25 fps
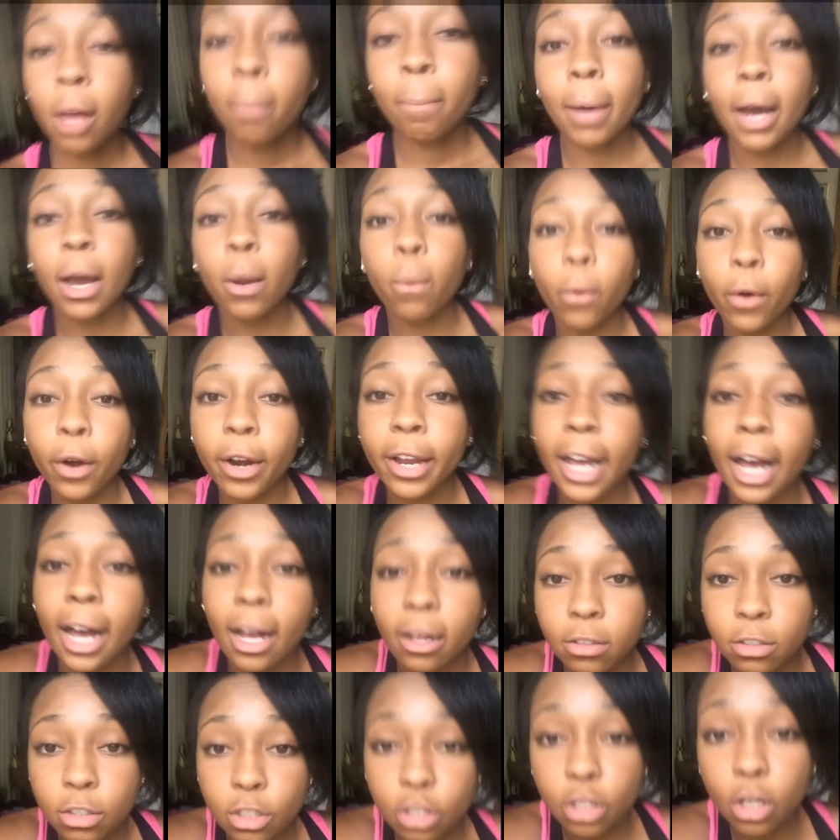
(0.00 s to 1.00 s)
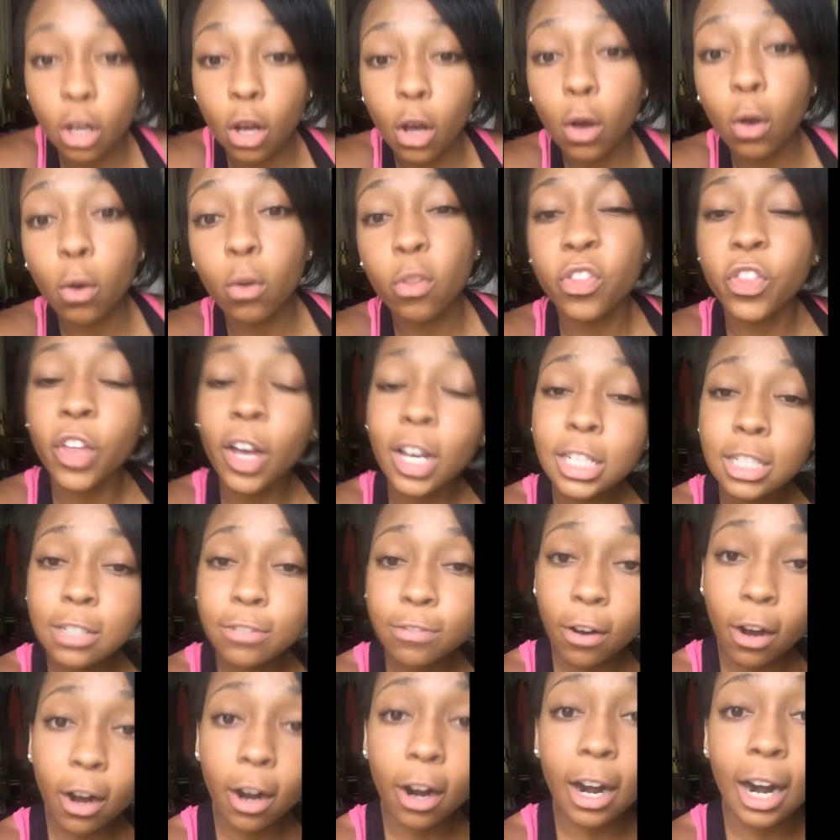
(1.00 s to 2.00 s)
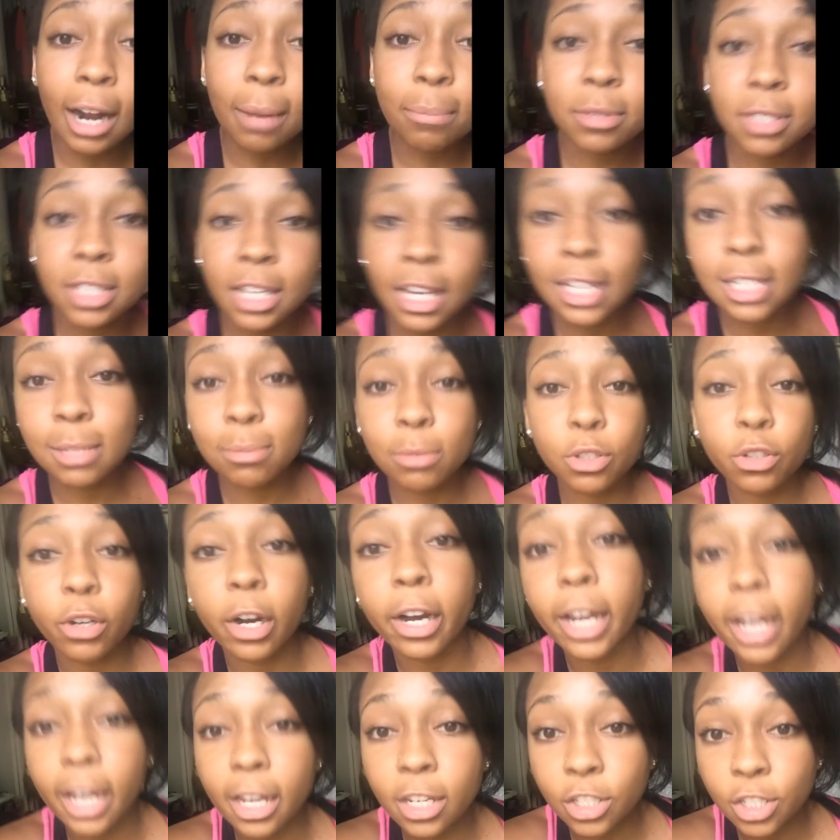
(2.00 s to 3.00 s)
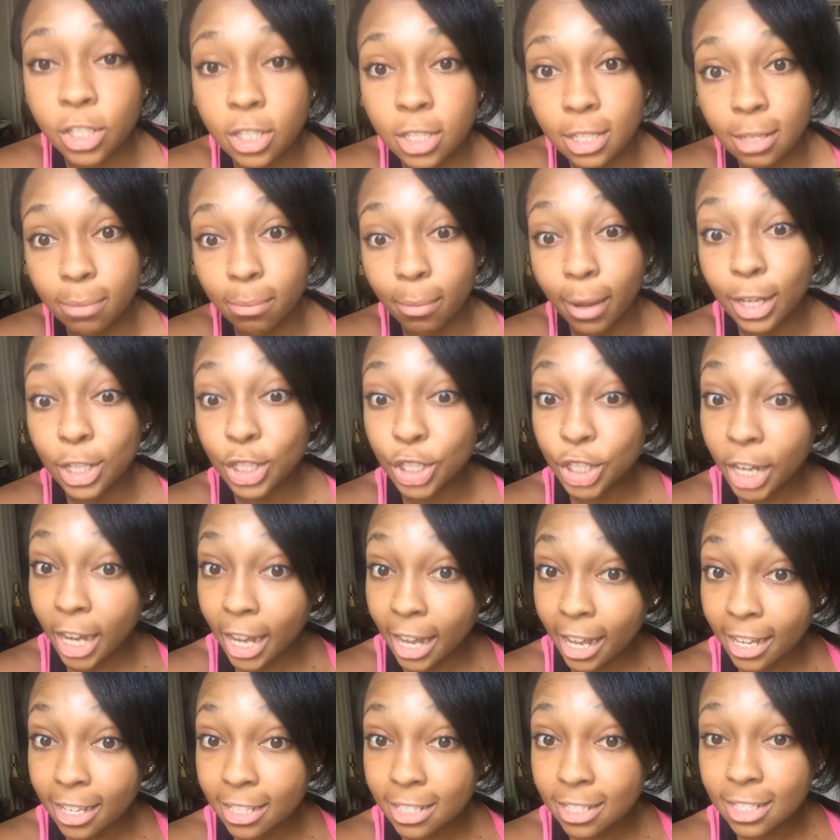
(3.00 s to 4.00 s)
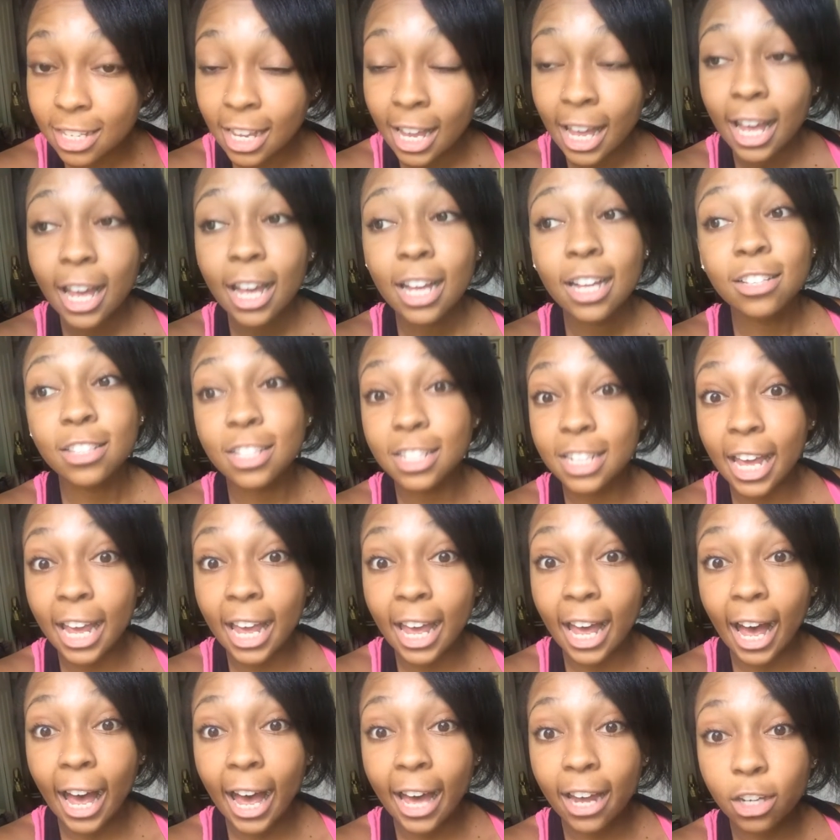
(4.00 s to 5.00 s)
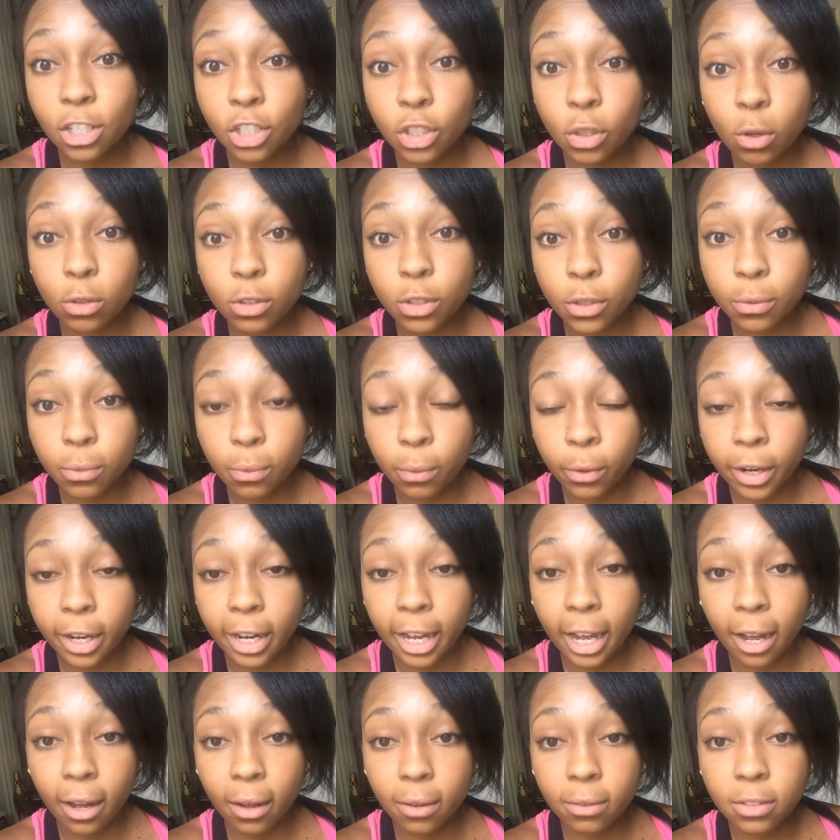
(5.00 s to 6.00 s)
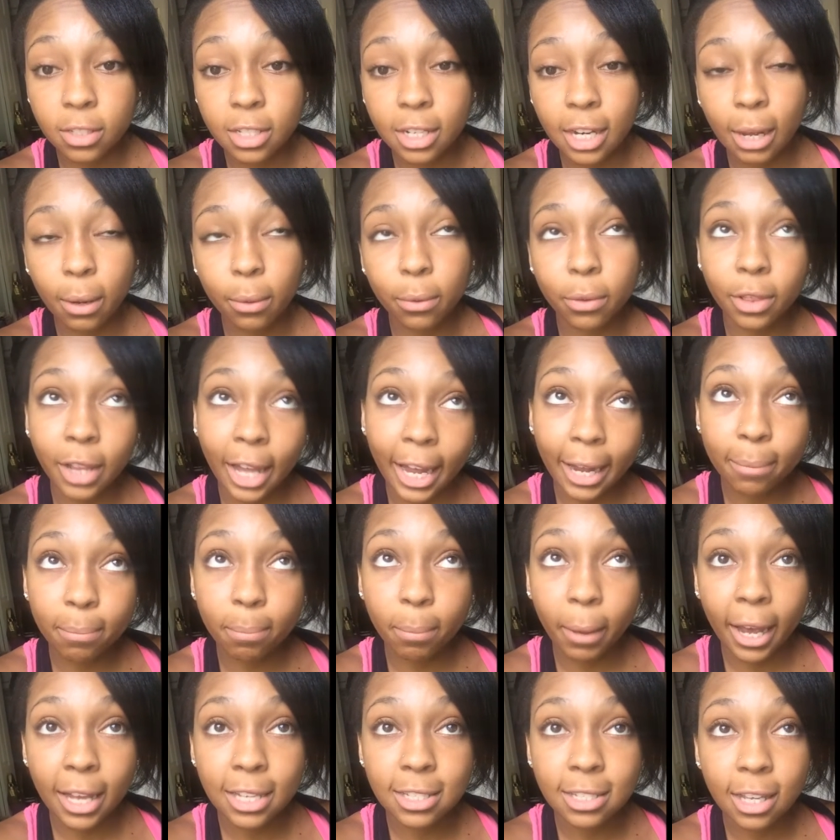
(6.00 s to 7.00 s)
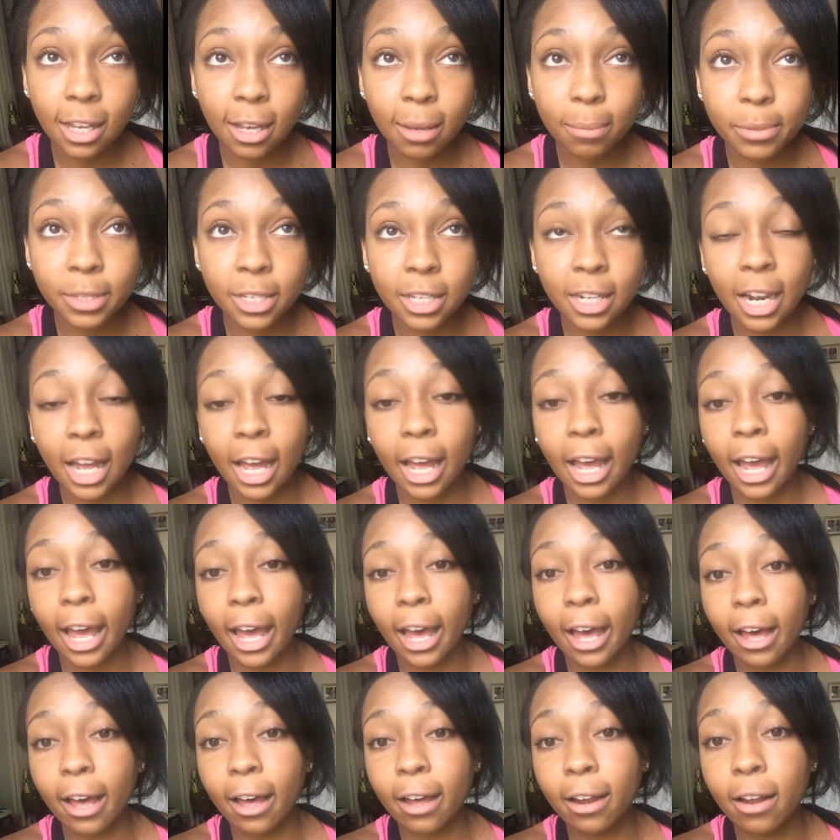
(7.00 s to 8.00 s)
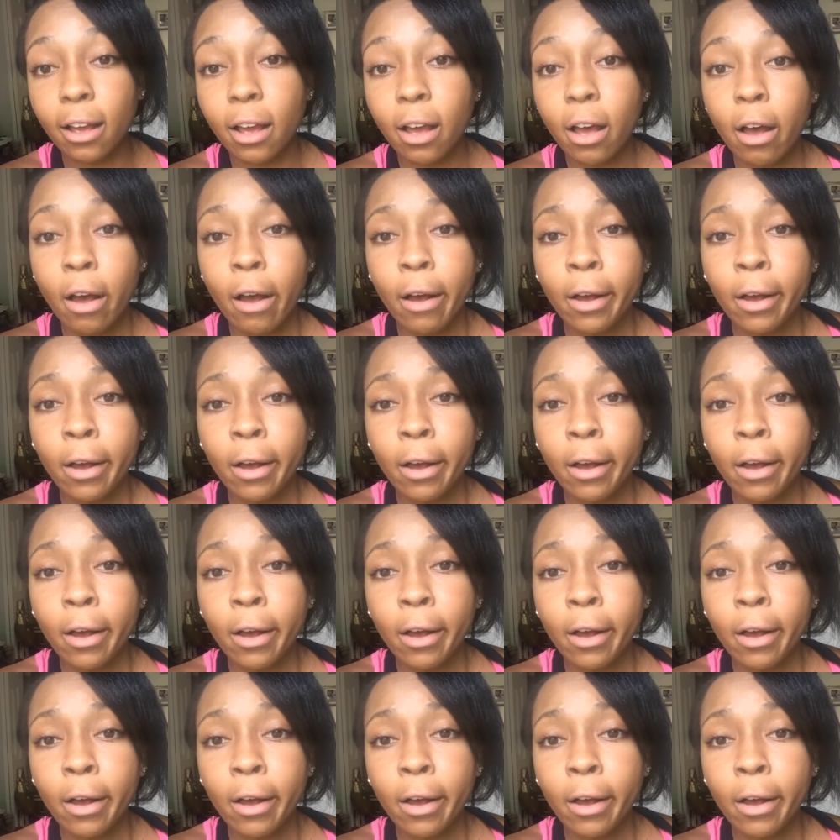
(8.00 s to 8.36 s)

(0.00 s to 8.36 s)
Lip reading: My workout, so thus far I'm seeing some striations in my chest. Today I had a shoulder workout today with light biceps, and I had